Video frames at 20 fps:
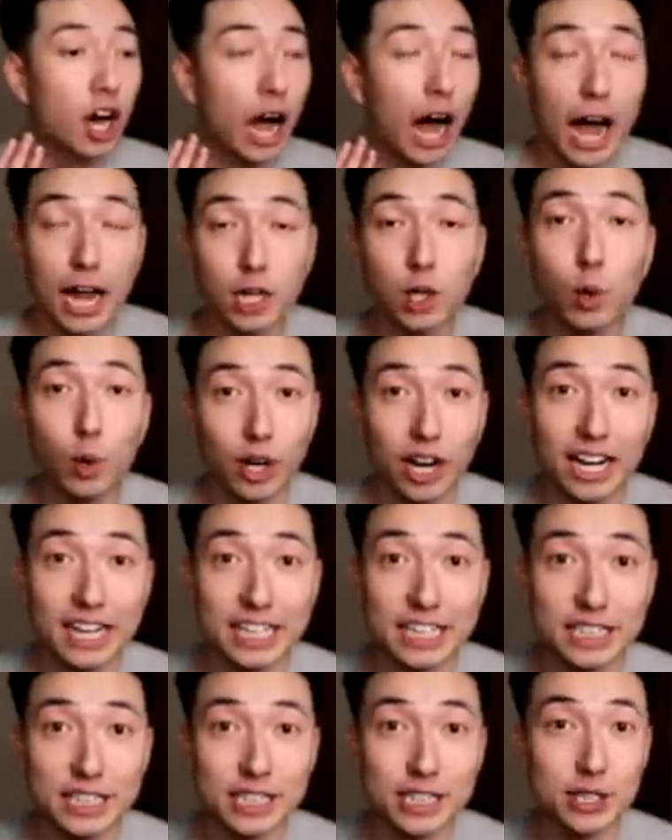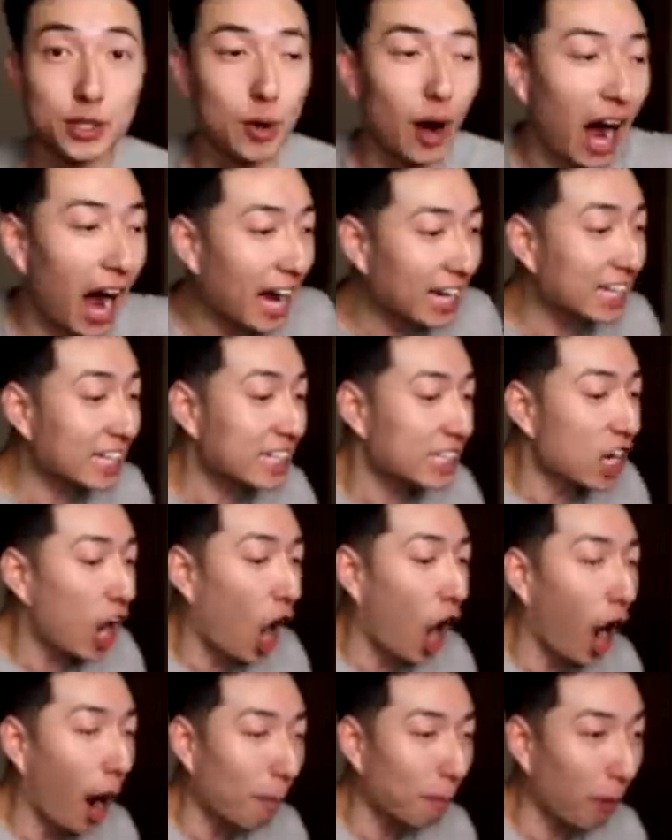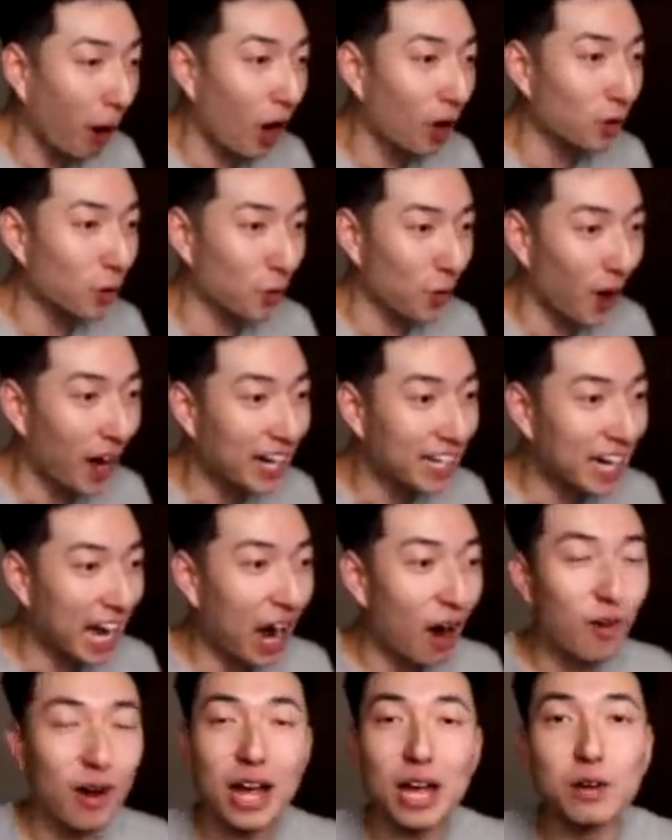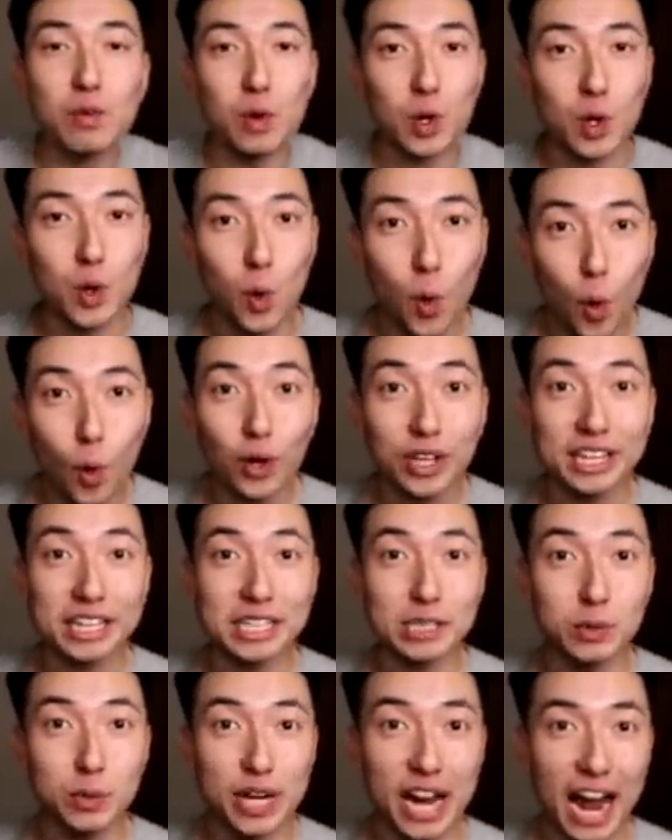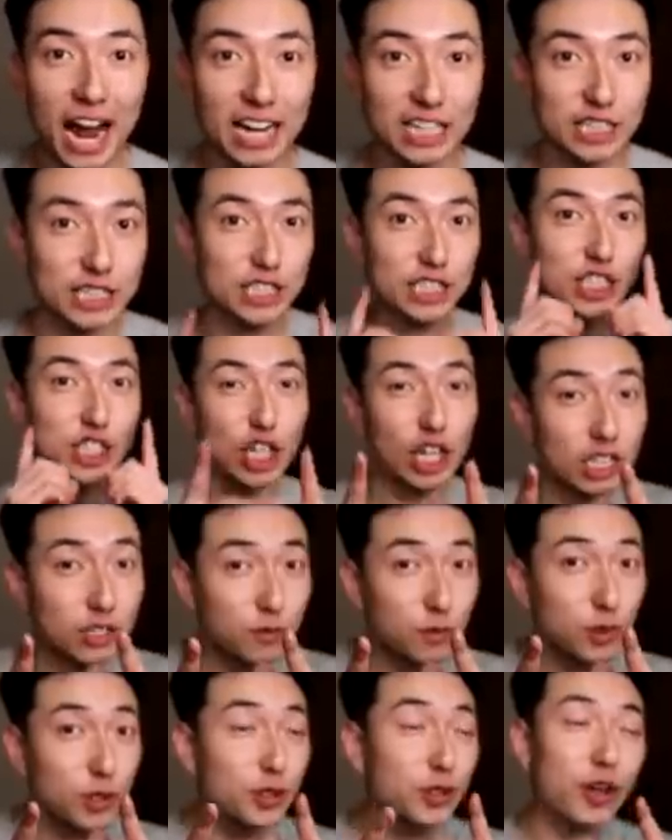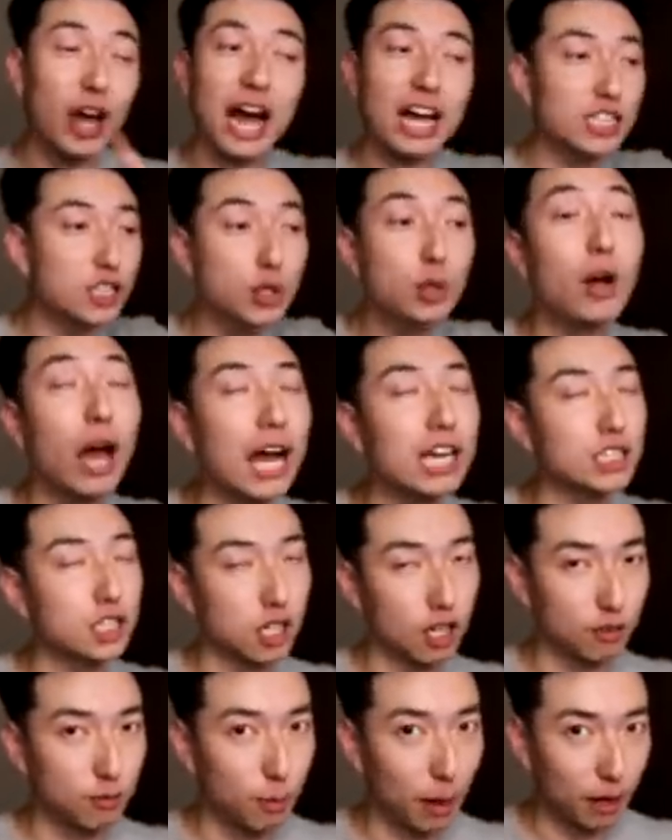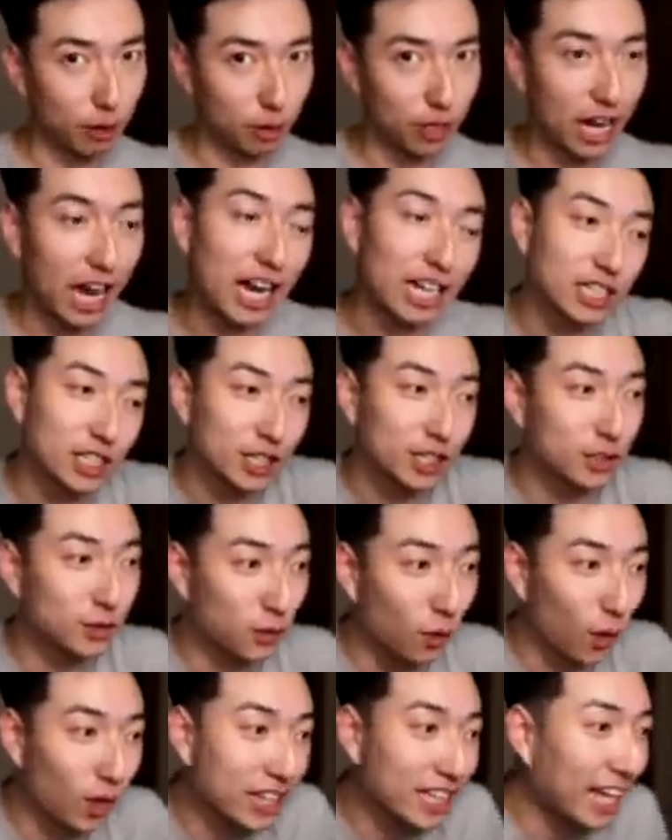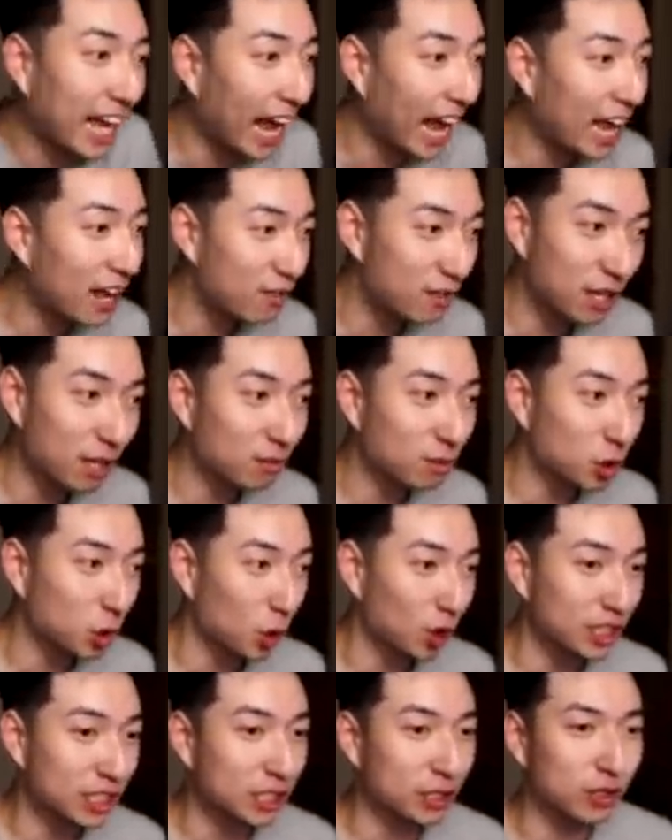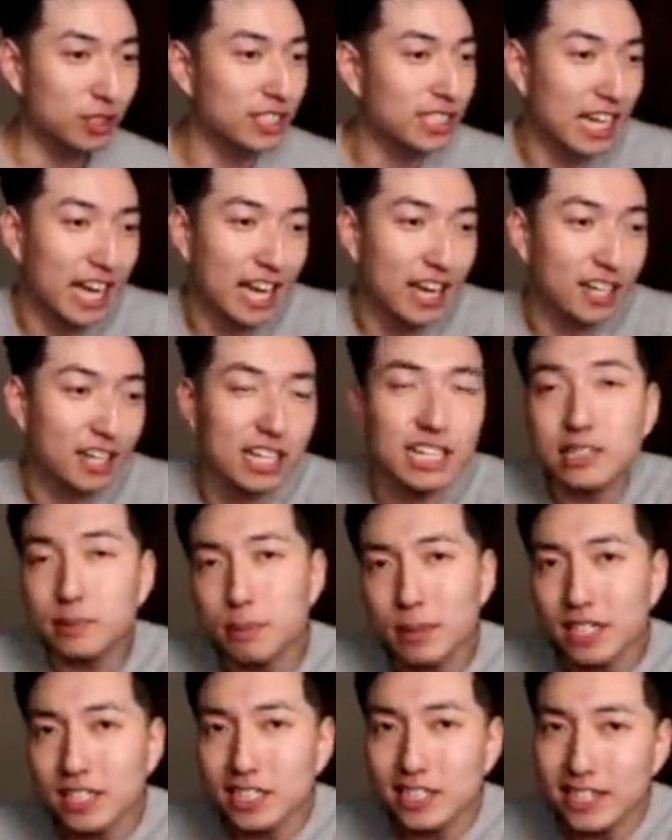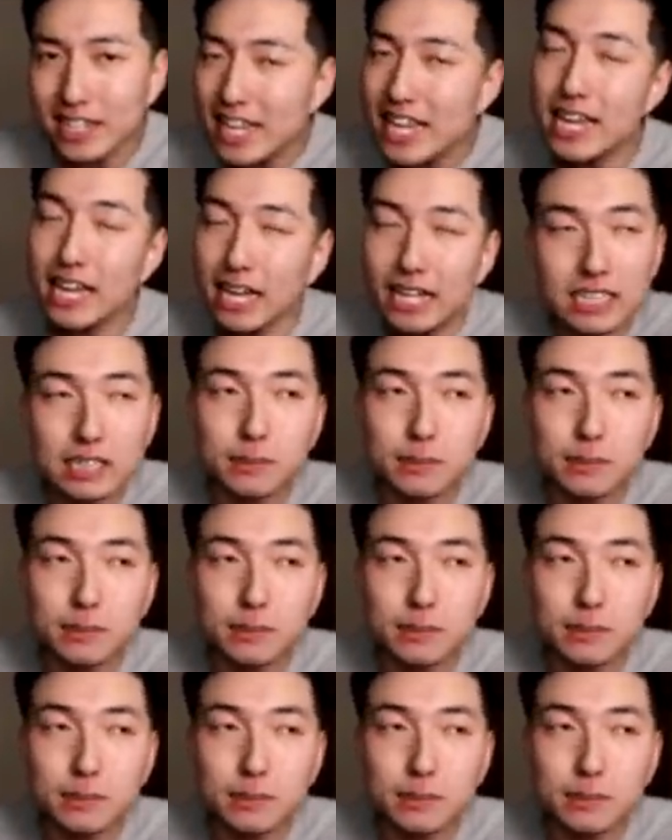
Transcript: I know what I need to do. I need to hop on right now and record this reaction just for you guys. You guys love my reactions for the AVM short series, and it's been a thing.